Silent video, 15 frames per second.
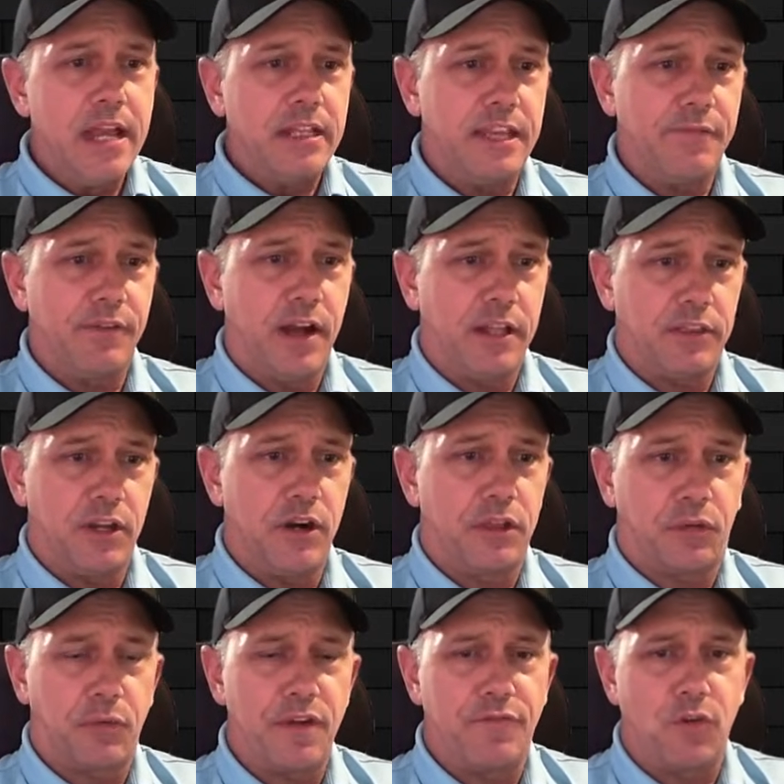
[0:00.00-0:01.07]
They've got their
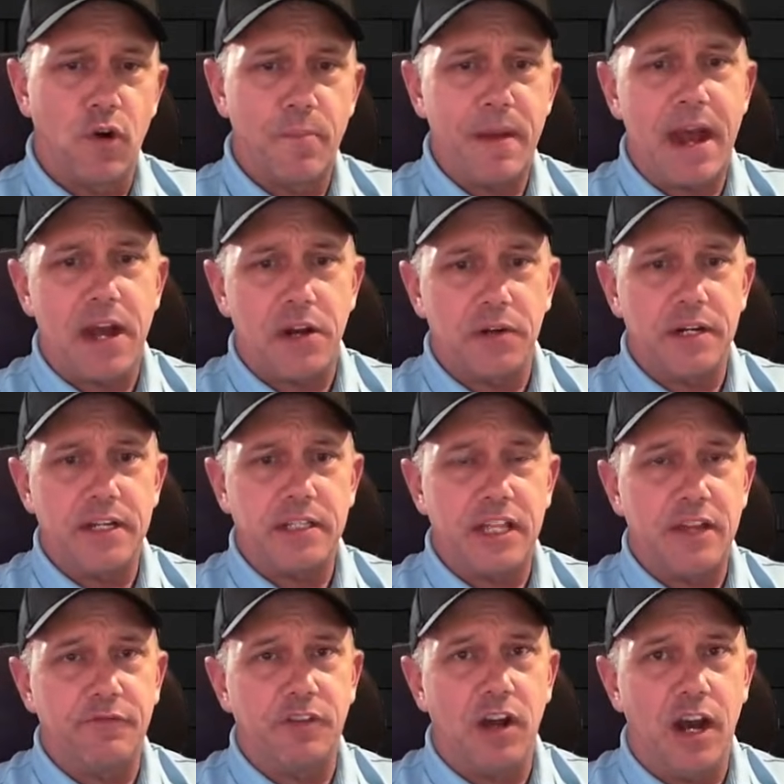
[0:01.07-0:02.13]
3-4 batteries.
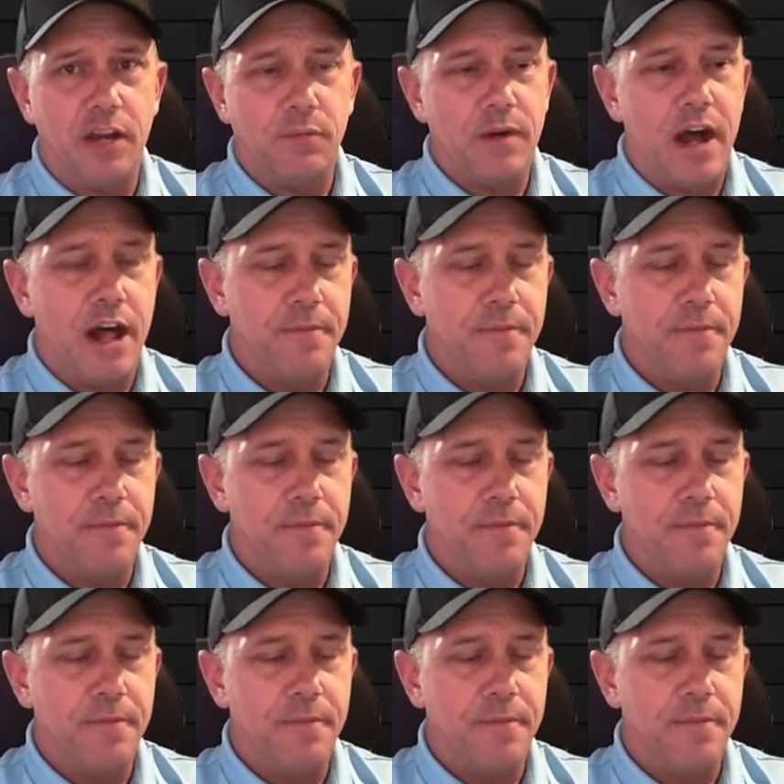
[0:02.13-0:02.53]
They've got,